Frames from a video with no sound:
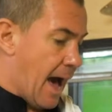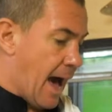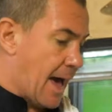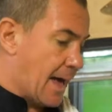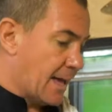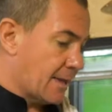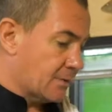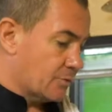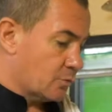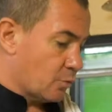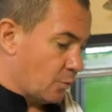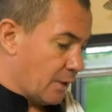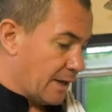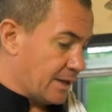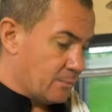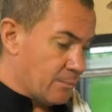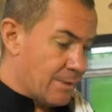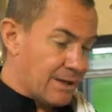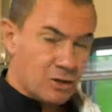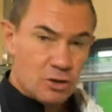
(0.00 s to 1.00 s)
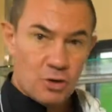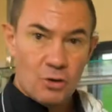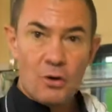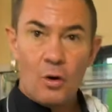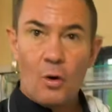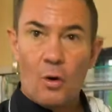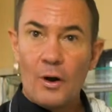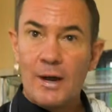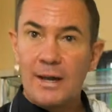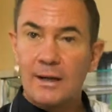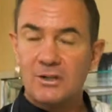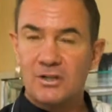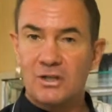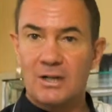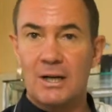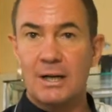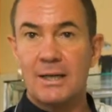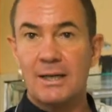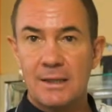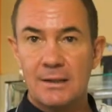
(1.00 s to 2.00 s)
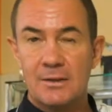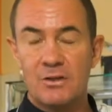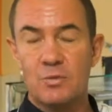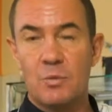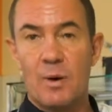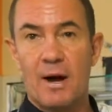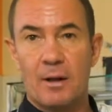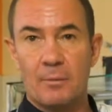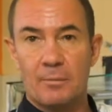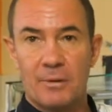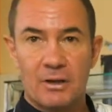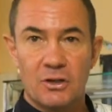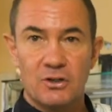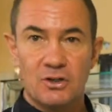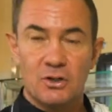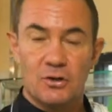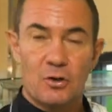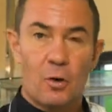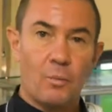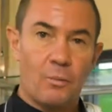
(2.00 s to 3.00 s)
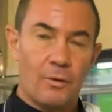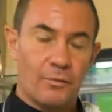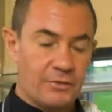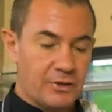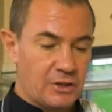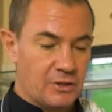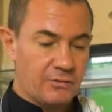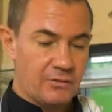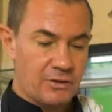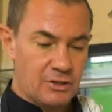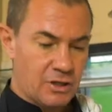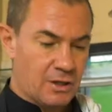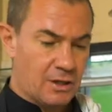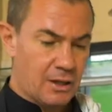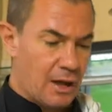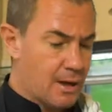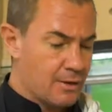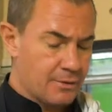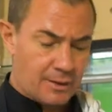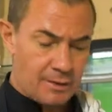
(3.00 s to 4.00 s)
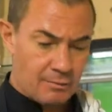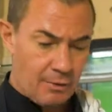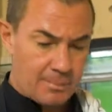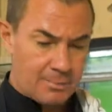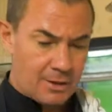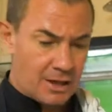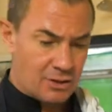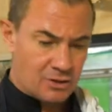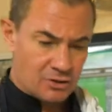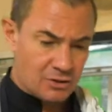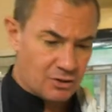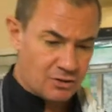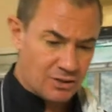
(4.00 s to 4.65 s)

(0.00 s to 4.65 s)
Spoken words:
and it makes sure your oil is clean as well, because you don't want these crab cakes to